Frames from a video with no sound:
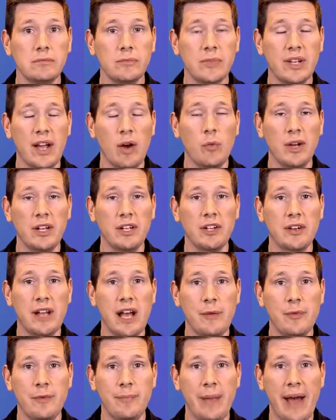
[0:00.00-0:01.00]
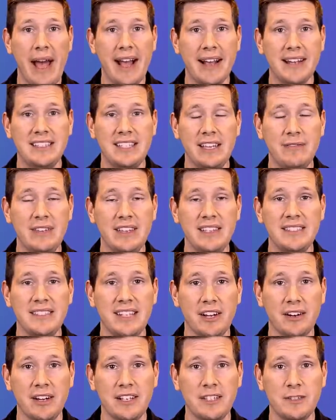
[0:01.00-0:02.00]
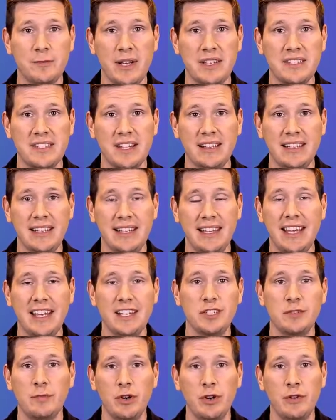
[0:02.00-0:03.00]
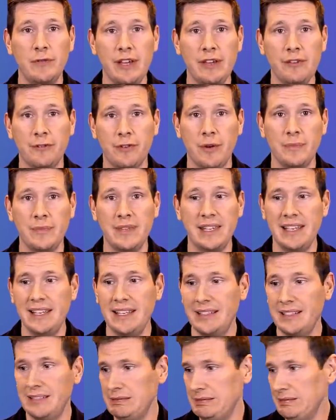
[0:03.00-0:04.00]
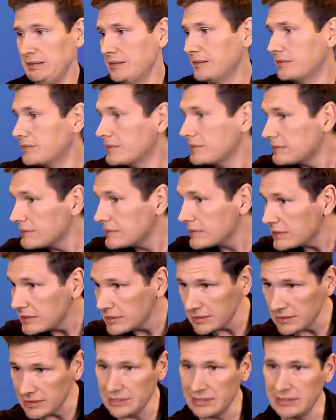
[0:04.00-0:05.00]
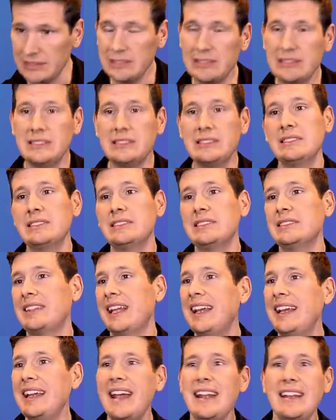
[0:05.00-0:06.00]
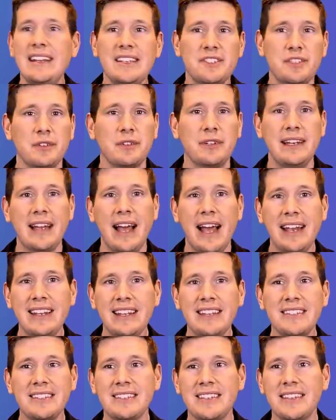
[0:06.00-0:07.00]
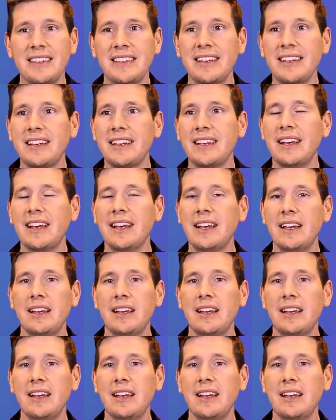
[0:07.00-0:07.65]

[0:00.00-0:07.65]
We got Willow coming back, TV series based on the hit movie from the uh, late 80s, early 90s, I think.